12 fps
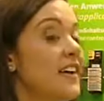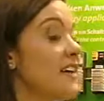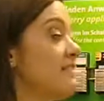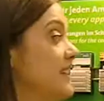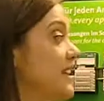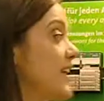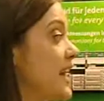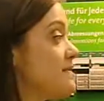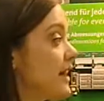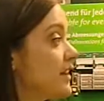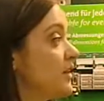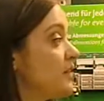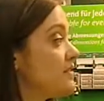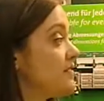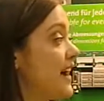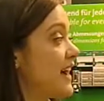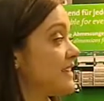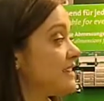MBK Metal with
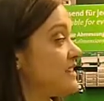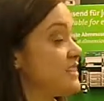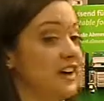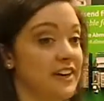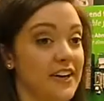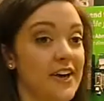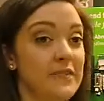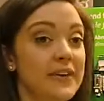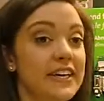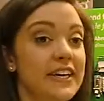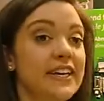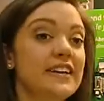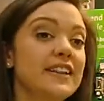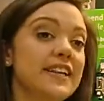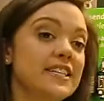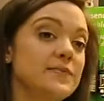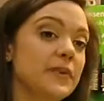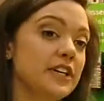fast startup
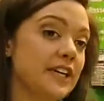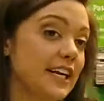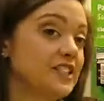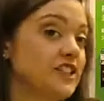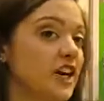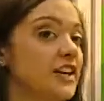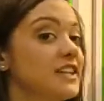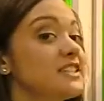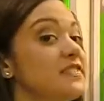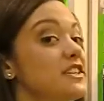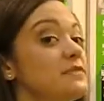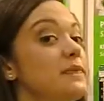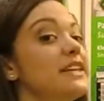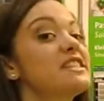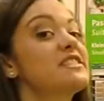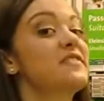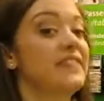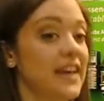leads Murrelektronik's field
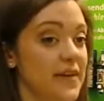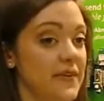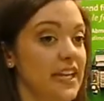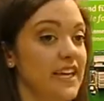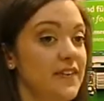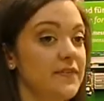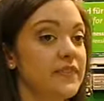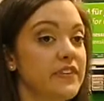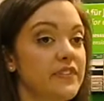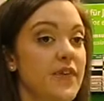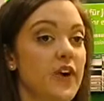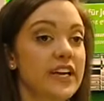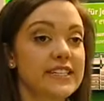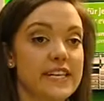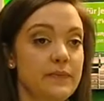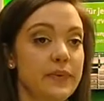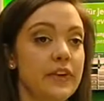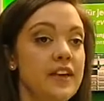bus family. For
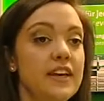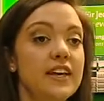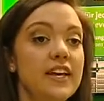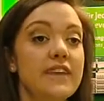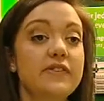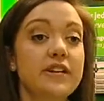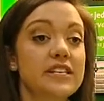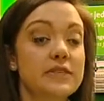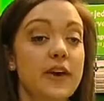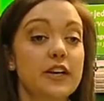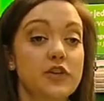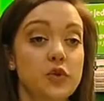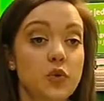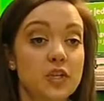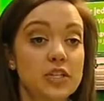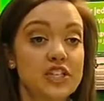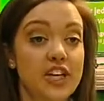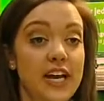example, if you need to make a tool
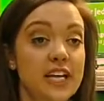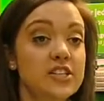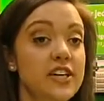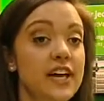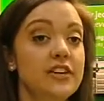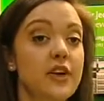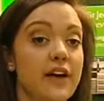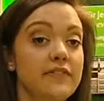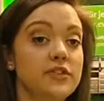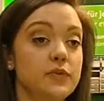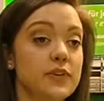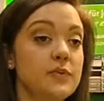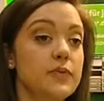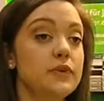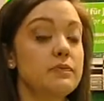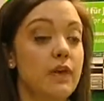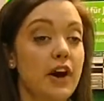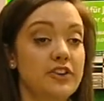change and you have to reboot
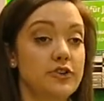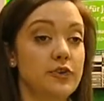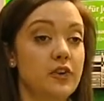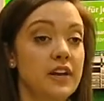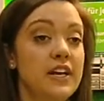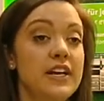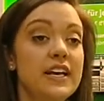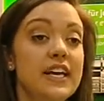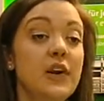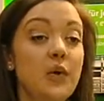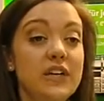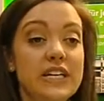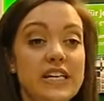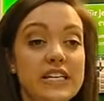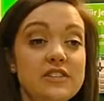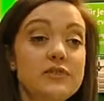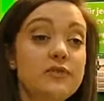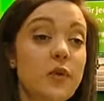the module, it only
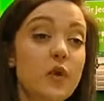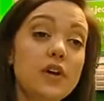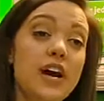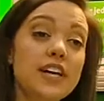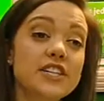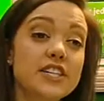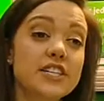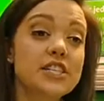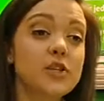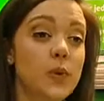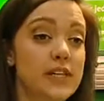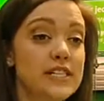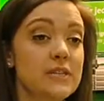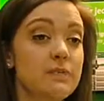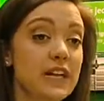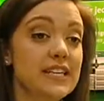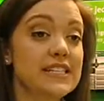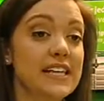needs 420
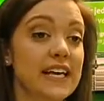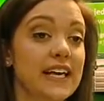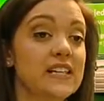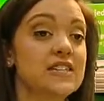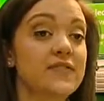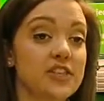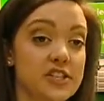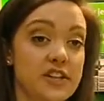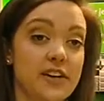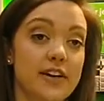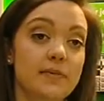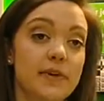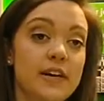milliseconds for startup.